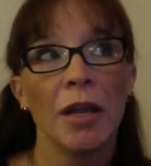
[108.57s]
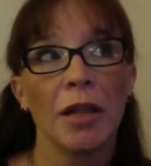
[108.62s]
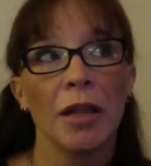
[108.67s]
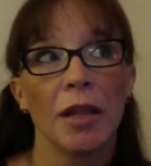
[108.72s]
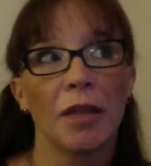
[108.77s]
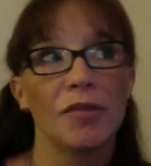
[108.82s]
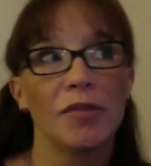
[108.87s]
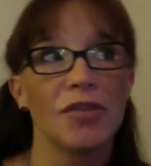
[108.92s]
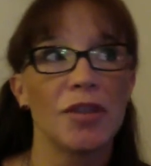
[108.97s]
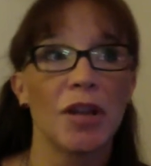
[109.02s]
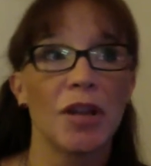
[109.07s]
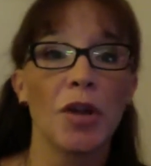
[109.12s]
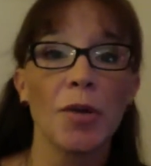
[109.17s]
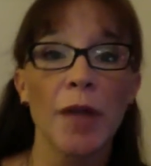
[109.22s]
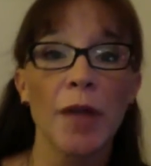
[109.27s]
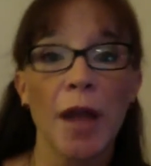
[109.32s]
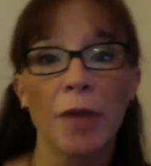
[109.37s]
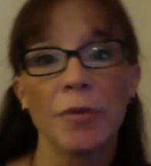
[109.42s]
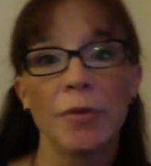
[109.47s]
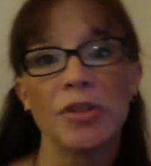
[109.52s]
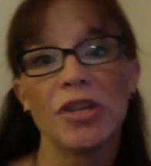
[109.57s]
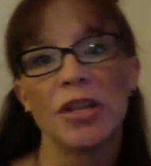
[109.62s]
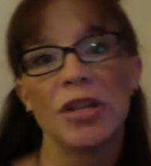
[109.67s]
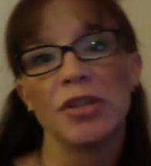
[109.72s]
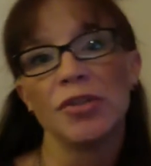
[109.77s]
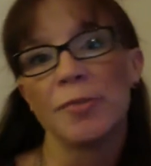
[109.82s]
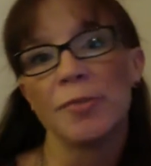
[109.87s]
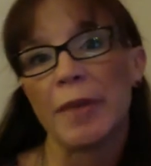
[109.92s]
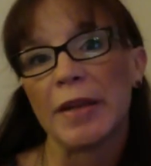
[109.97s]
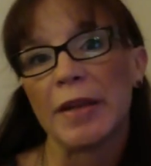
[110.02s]
like I said, oh yeah, we
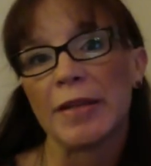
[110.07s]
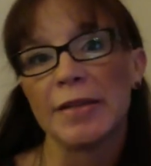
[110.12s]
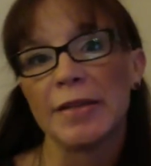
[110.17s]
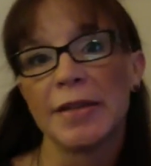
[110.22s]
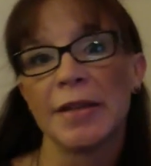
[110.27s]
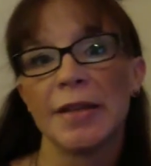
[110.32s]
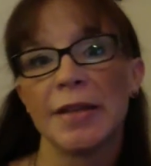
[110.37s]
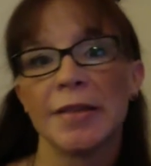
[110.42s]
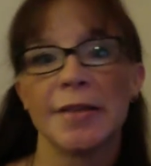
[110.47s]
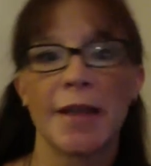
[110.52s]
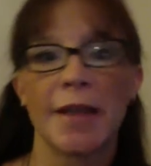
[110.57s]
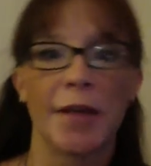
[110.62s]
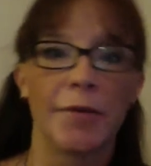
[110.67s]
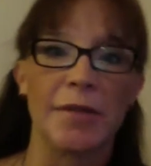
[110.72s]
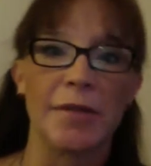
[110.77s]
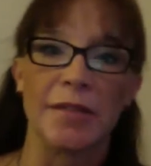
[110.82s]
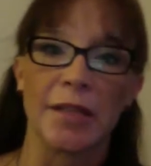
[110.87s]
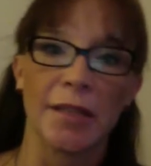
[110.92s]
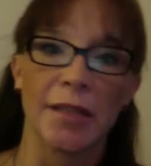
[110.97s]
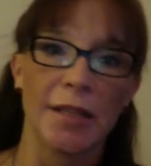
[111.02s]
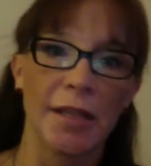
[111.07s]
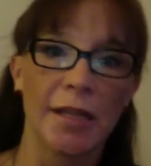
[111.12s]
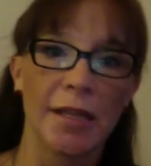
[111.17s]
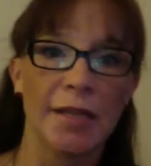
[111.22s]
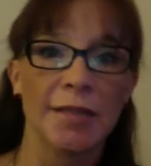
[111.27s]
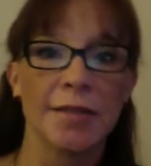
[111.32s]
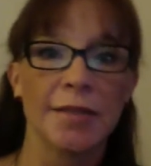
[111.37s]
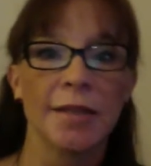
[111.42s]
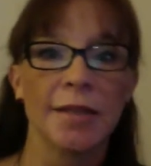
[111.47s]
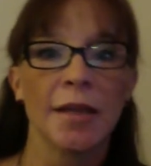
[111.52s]
changed medicines, now he's on
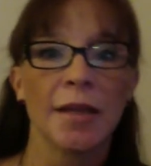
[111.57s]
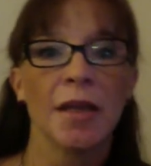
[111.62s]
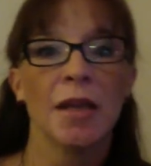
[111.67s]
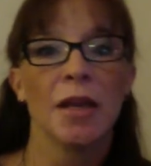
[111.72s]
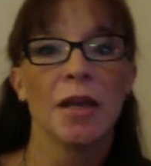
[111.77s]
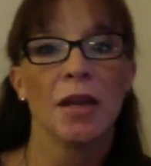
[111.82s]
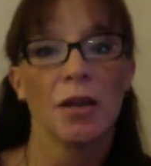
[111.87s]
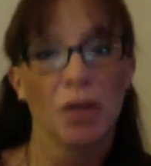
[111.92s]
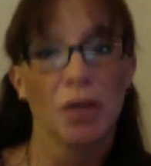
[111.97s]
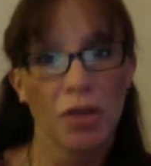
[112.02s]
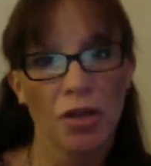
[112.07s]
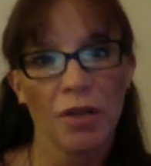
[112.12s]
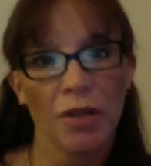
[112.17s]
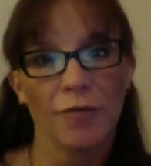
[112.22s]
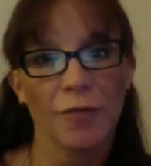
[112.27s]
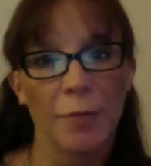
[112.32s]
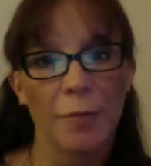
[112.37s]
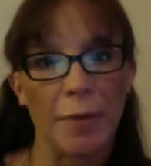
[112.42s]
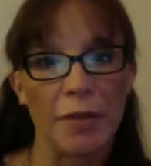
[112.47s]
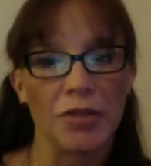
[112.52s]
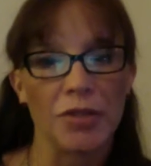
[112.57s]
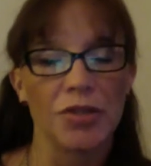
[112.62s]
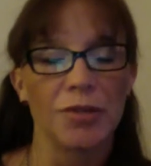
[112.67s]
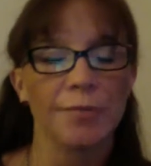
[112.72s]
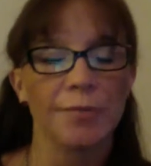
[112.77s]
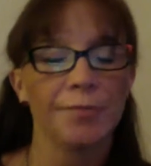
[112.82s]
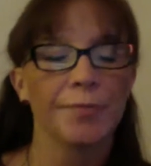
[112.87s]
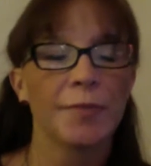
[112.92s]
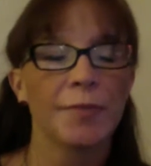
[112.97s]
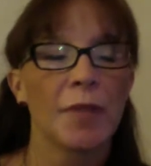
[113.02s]
this, good information.